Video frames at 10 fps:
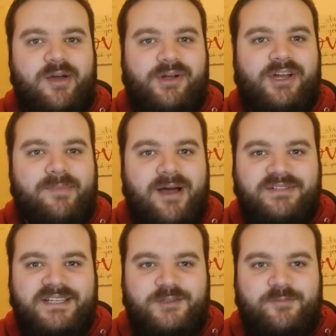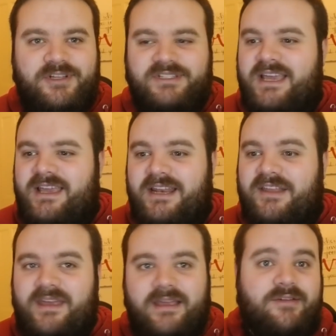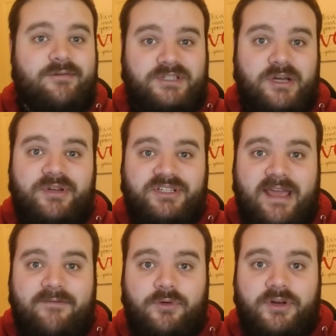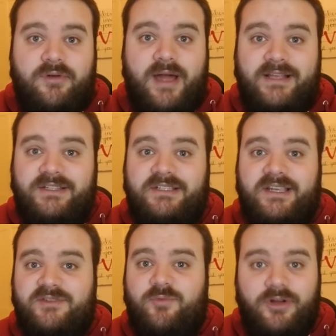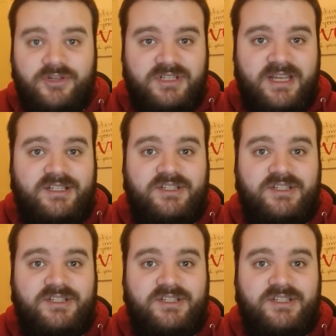going on about it, but you know, thank you so much to everyone who has has watched it,